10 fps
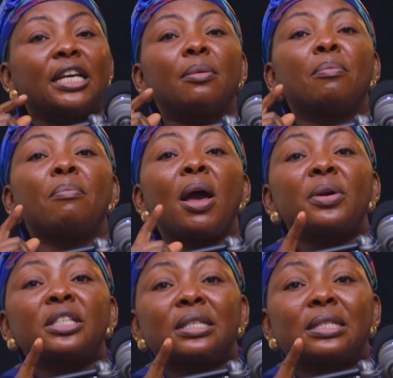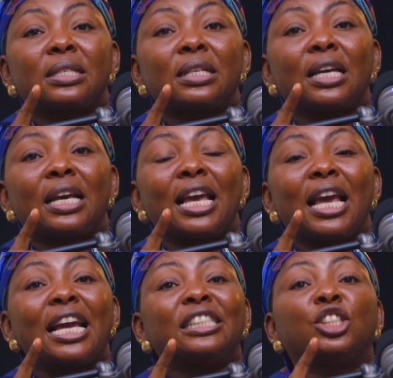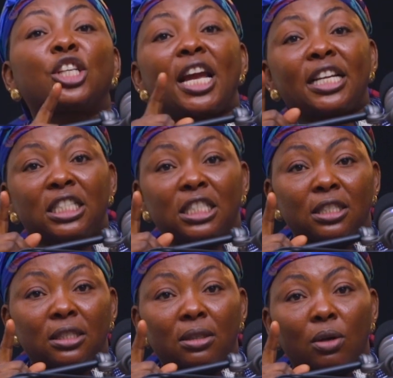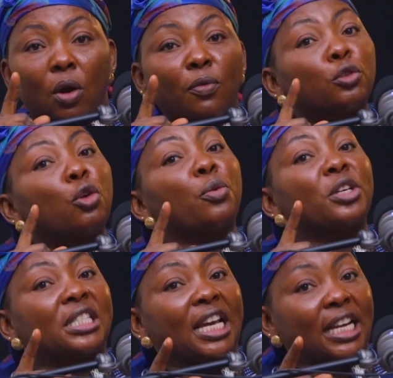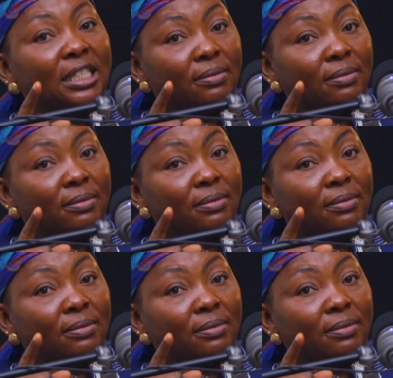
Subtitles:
Marriage is a journey of no return.